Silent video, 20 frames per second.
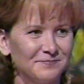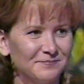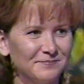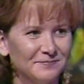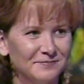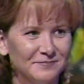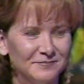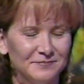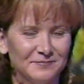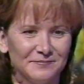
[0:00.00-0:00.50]
was
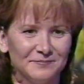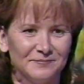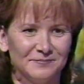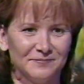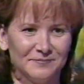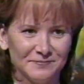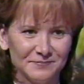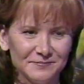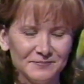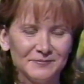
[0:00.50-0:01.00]
actually a
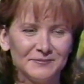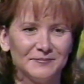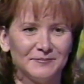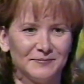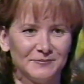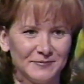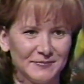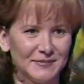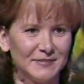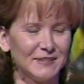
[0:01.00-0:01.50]
tough one to
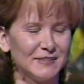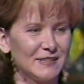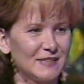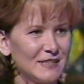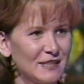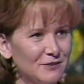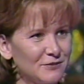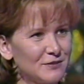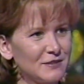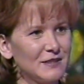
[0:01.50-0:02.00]
scramble
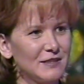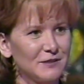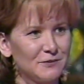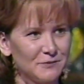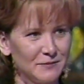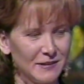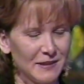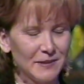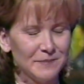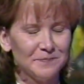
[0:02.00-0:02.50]
out, wasn't it?
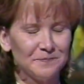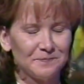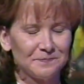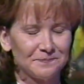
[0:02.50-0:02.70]
yeah.